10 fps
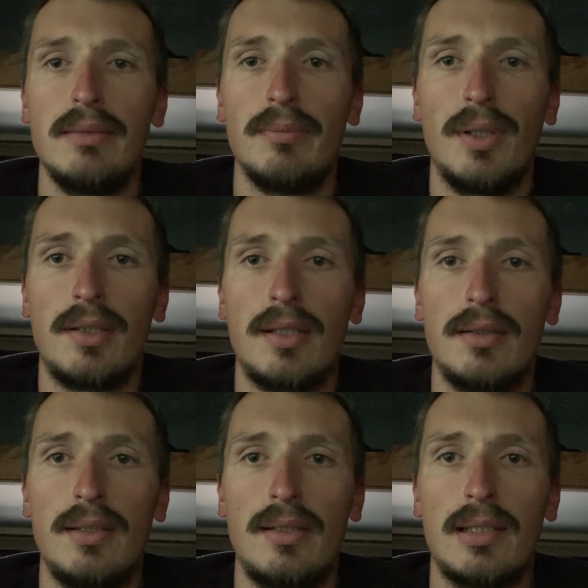But I
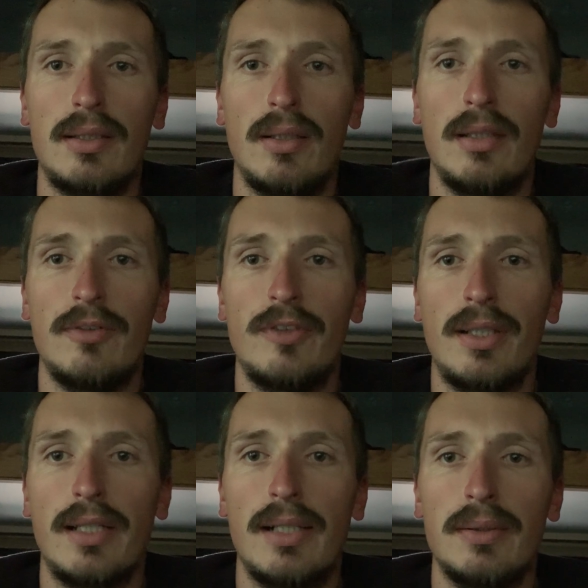think I got it
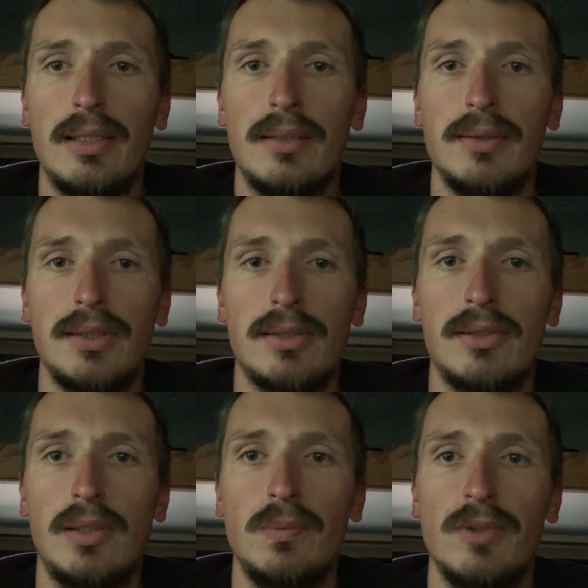figured out now,
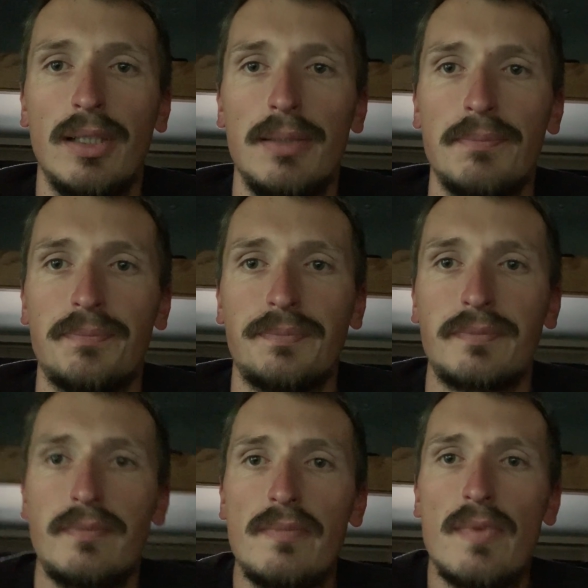so hopefully
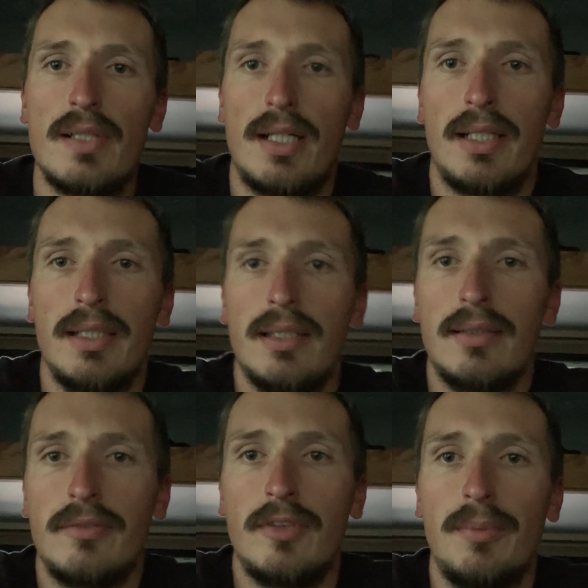
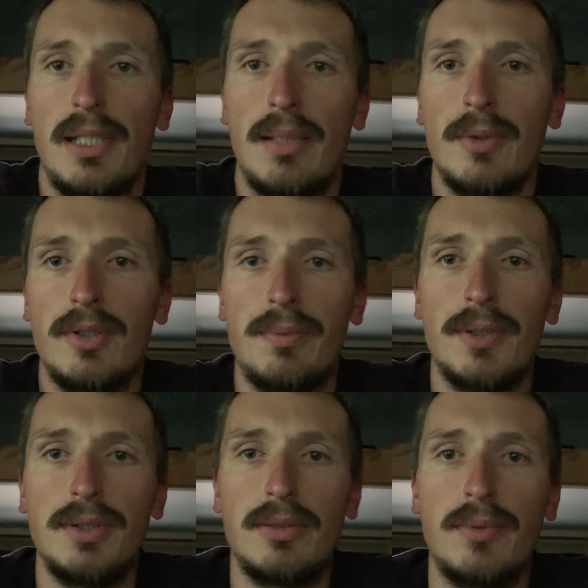I will be able to
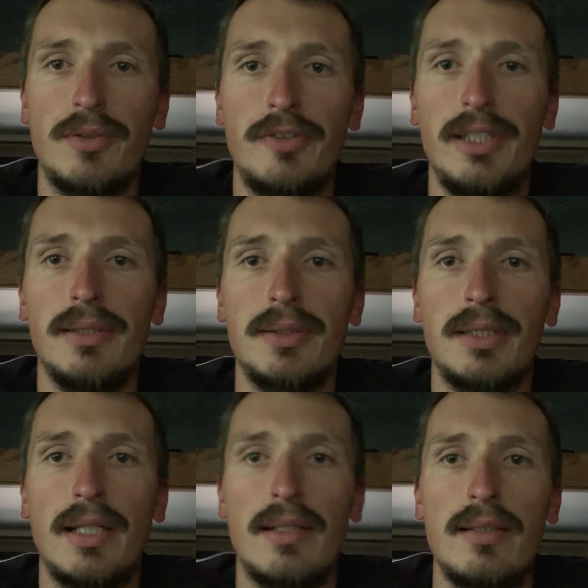post some more videos
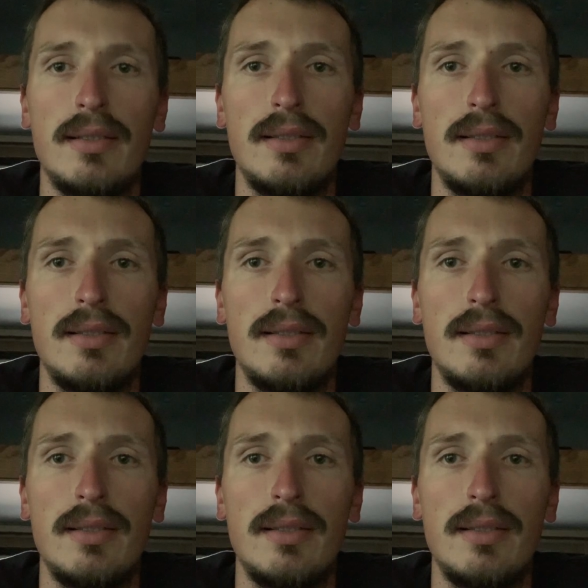again,